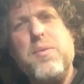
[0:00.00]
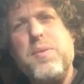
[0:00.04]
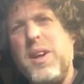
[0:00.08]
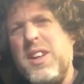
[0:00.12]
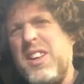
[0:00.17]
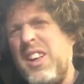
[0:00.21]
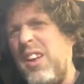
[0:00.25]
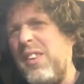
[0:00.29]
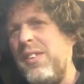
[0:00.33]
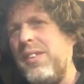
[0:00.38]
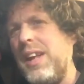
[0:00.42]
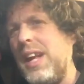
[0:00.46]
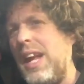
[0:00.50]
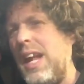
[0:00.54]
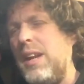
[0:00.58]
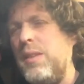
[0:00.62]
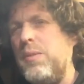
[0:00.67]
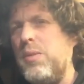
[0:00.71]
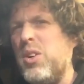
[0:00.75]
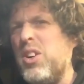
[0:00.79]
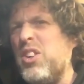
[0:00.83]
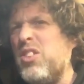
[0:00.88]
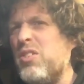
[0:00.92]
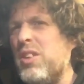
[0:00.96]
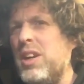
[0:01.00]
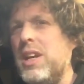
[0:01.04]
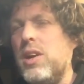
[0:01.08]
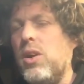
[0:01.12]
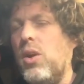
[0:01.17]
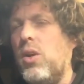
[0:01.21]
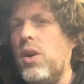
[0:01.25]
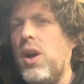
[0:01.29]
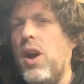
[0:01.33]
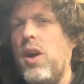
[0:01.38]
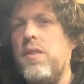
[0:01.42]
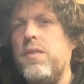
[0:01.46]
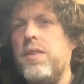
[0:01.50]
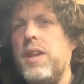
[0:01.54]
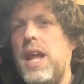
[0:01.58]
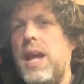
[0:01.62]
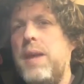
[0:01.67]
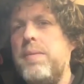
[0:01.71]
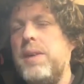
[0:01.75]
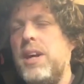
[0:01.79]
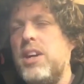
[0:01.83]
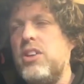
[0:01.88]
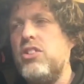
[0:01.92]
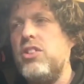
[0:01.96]
but I don't think anybody's really gone over
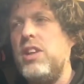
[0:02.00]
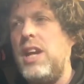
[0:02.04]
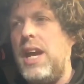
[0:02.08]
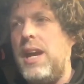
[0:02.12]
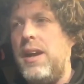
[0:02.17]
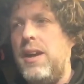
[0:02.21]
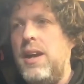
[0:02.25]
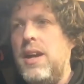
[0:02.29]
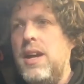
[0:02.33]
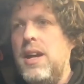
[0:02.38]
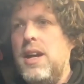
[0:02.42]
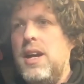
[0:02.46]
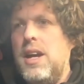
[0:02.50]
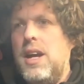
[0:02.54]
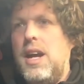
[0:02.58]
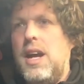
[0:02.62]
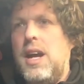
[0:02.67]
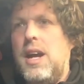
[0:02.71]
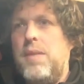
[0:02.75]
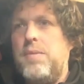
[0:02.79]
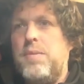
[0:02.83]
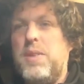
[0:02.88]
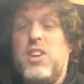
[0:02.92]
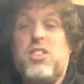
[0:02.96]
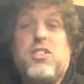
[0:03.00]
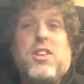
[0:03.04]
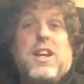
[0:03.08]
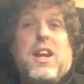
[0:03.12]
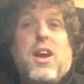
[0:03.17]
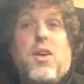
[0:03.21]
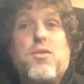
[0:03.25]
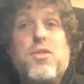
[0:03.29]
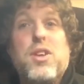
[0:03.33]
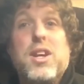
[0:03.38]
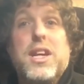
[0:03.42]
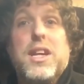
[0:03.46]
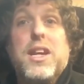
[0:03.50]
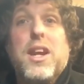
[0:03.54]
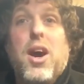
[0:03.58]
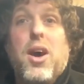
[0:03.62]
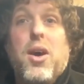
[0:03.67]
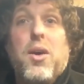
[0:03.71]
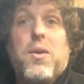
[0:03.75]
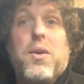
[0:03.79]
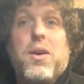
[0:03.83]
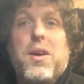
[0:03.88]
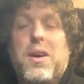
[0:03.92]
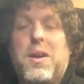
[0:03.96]
there much yet, because they don't really
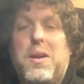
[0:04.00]
know.